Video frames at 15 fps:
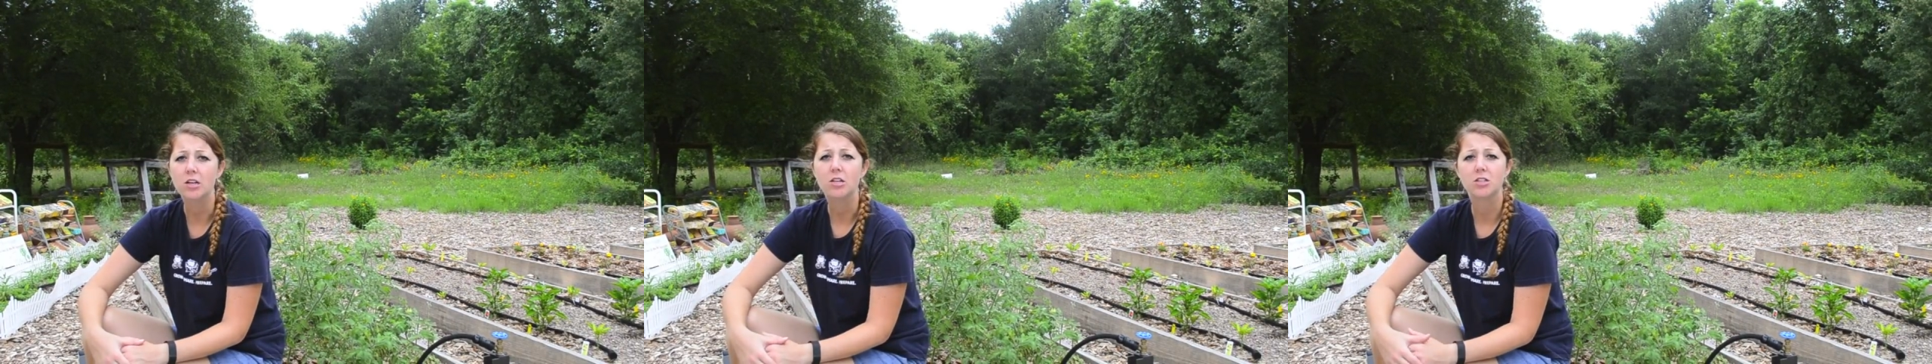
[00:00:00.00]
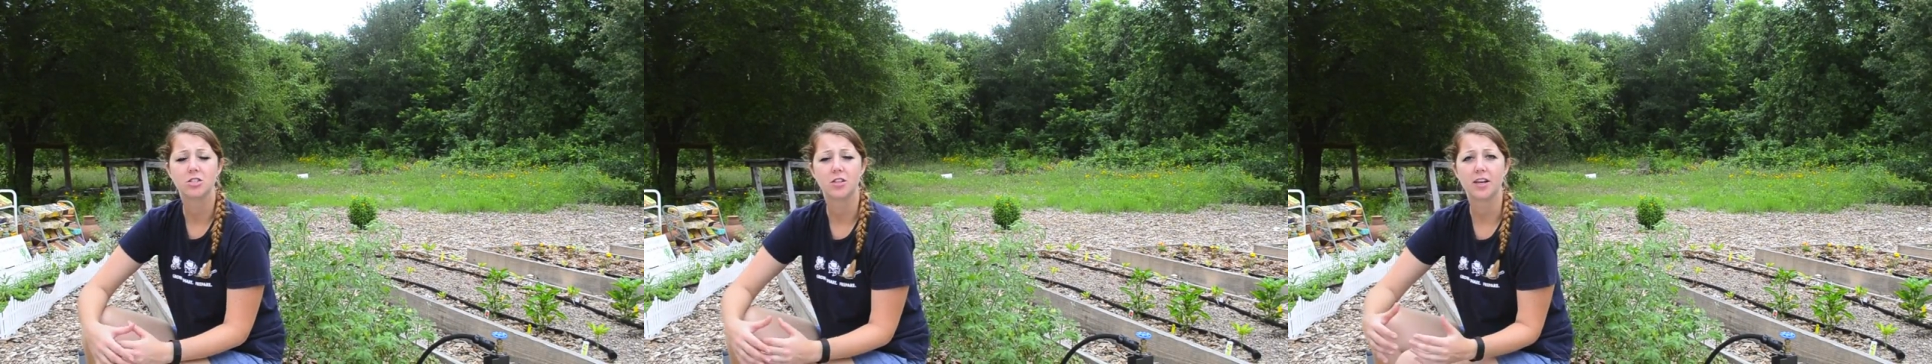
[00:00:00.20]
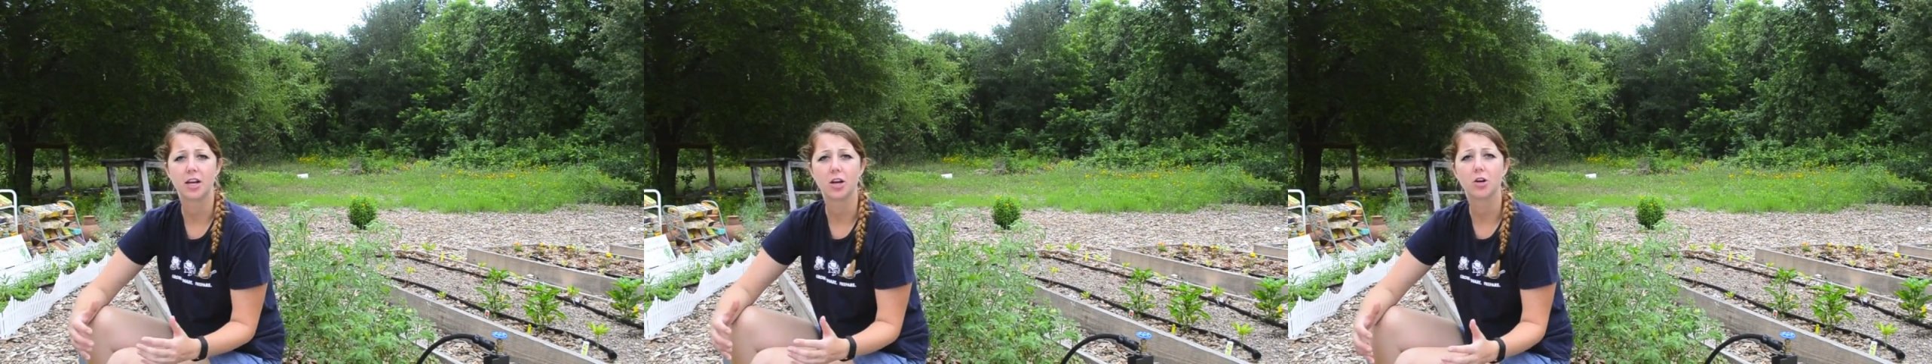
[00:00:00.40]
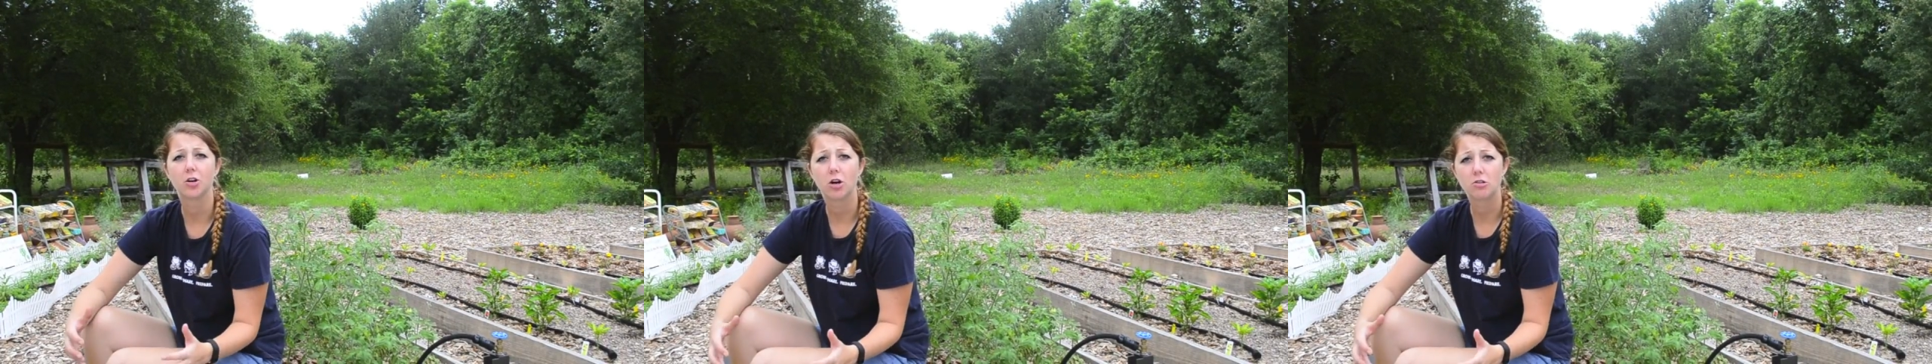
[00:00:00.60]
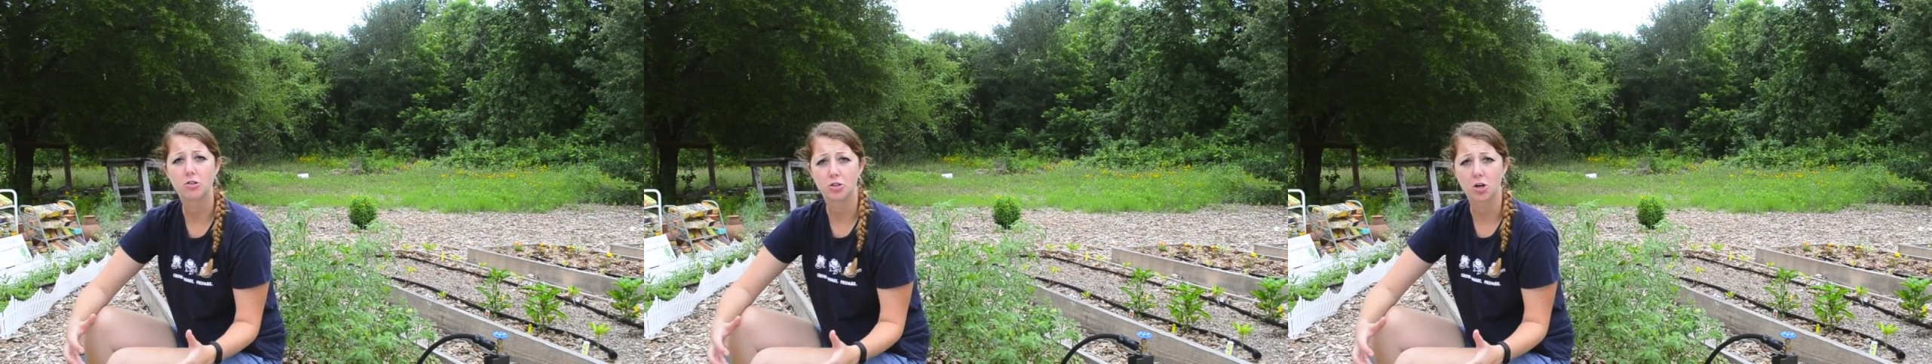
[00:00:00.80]
so they can grow
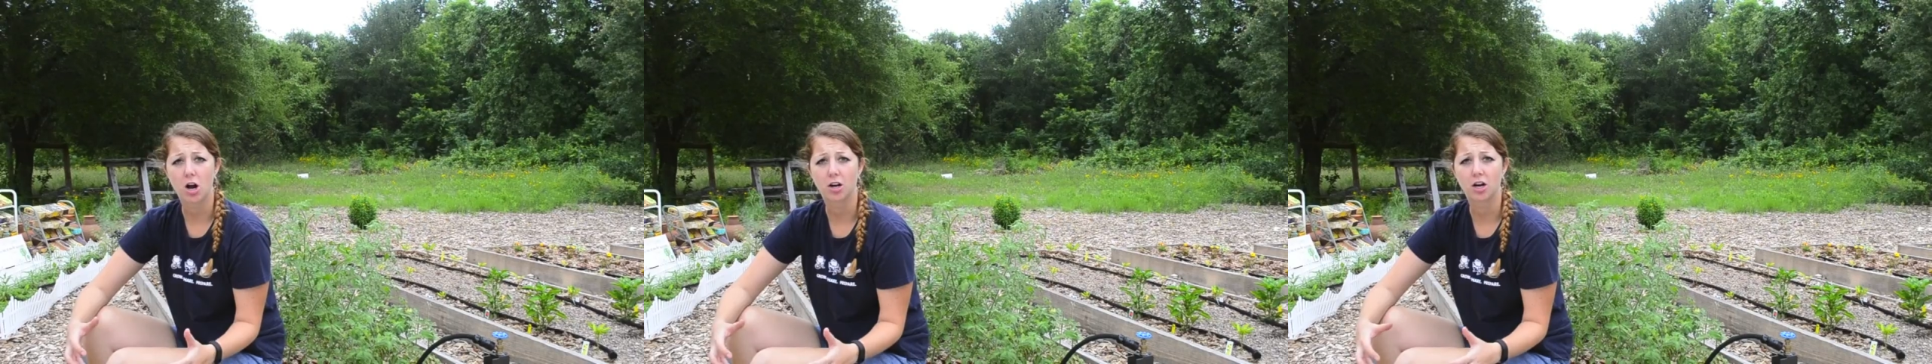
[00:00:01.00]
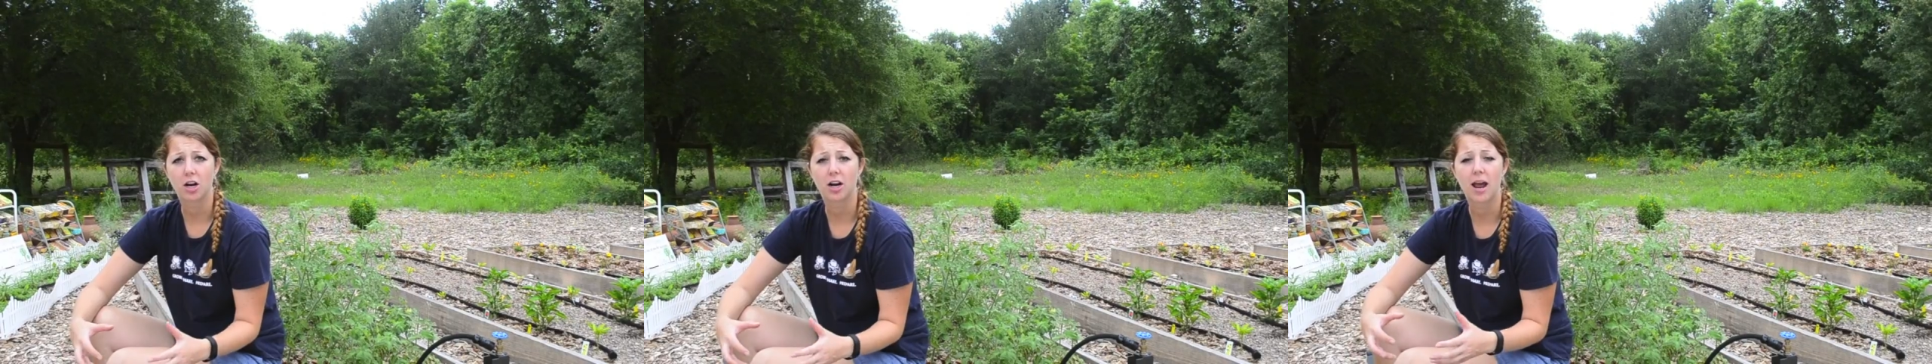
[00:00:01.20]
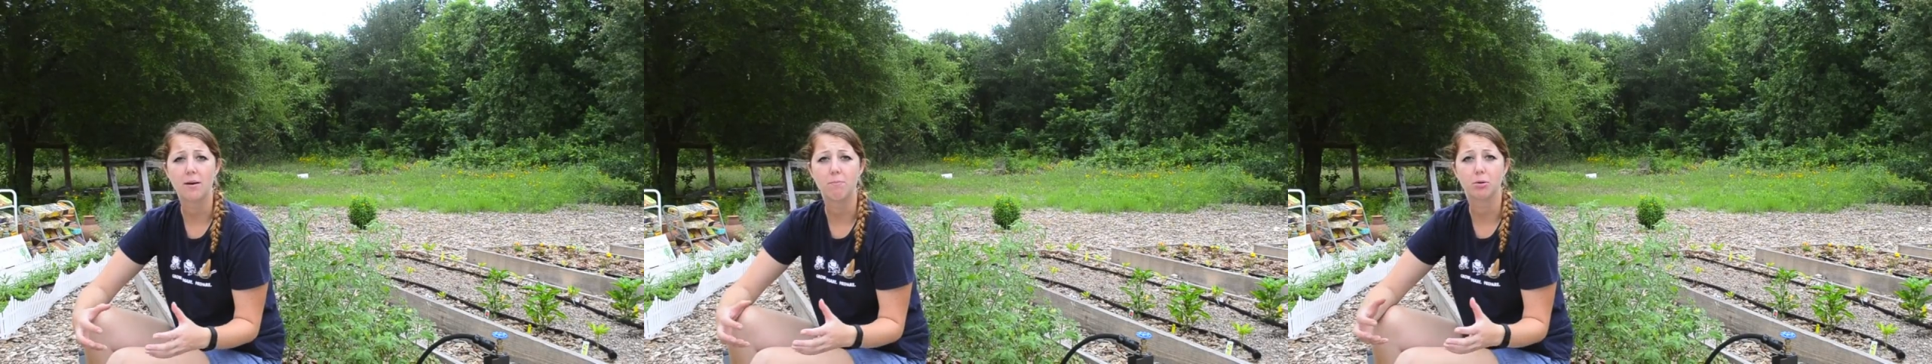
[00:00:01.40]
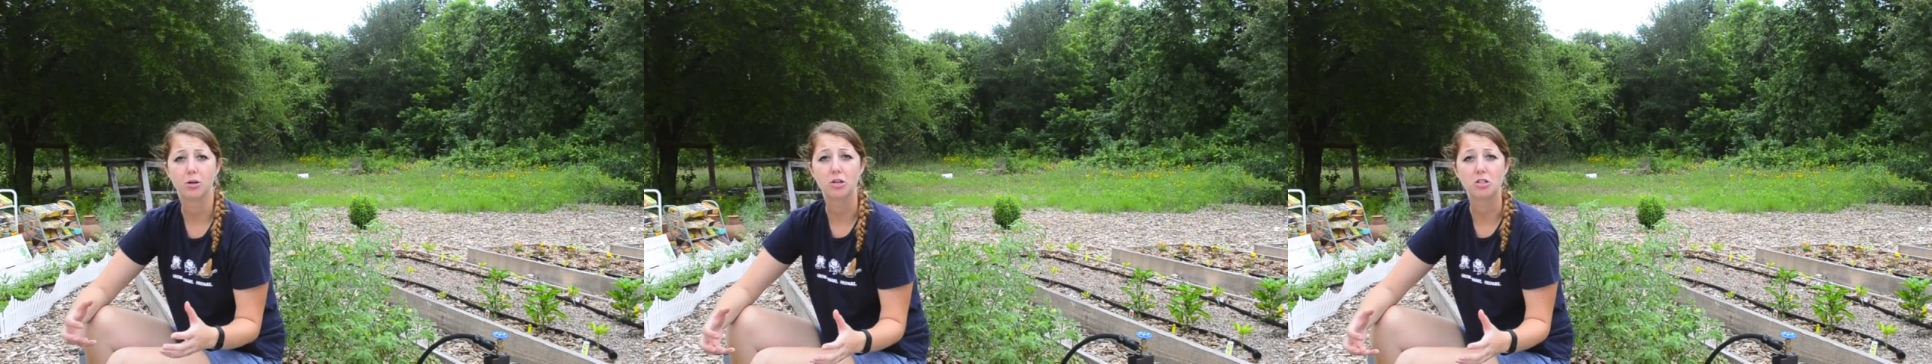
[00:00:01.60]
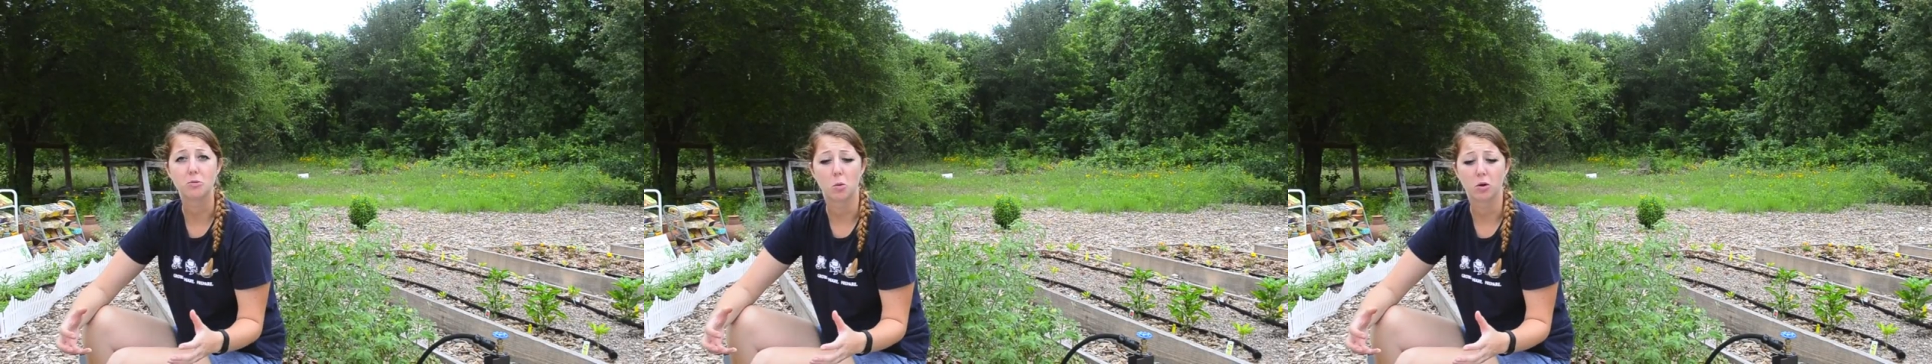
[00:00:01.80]
stronger and
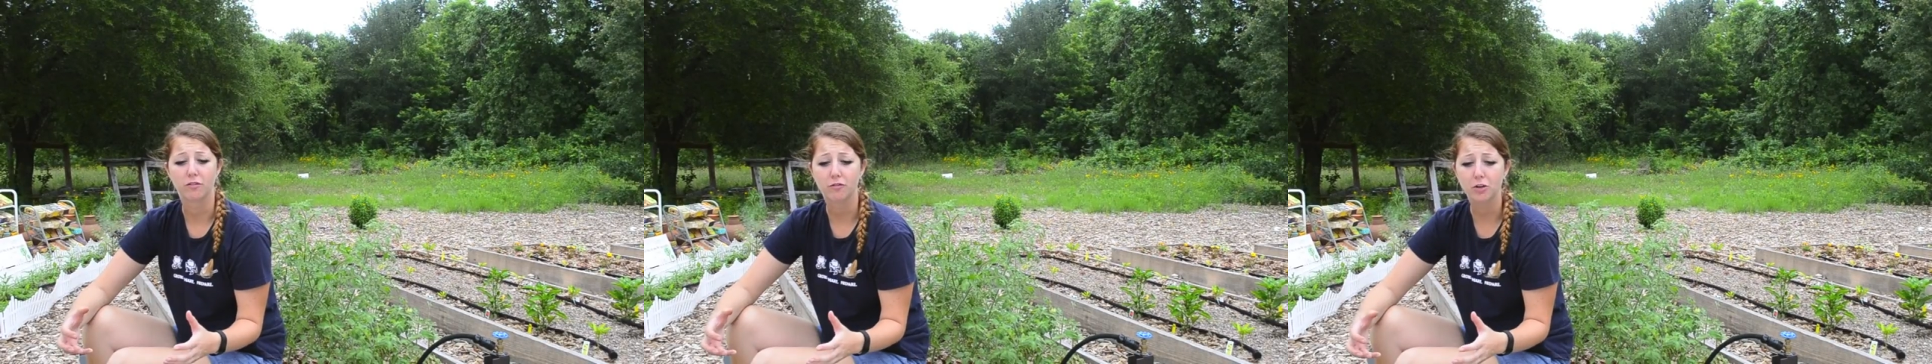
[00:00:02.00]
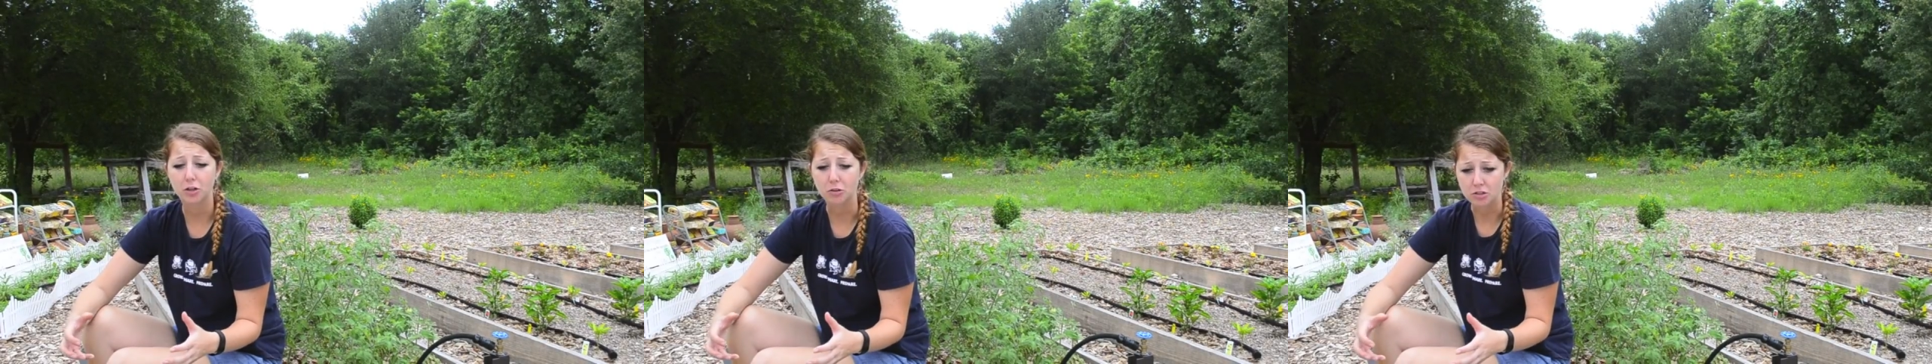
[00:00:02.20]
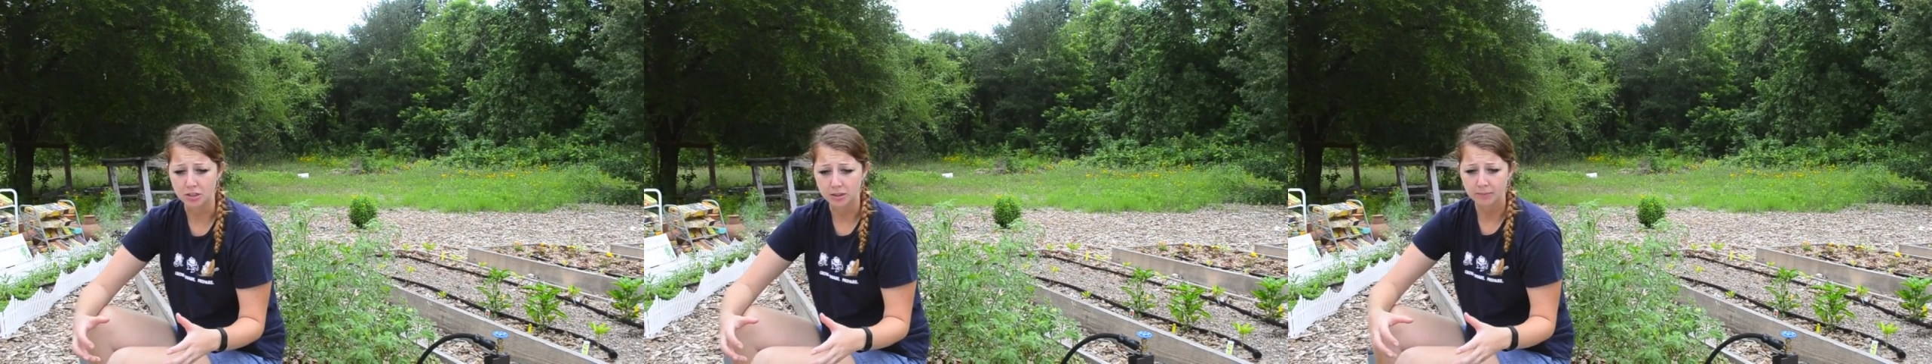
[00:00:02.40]
produce more fruit.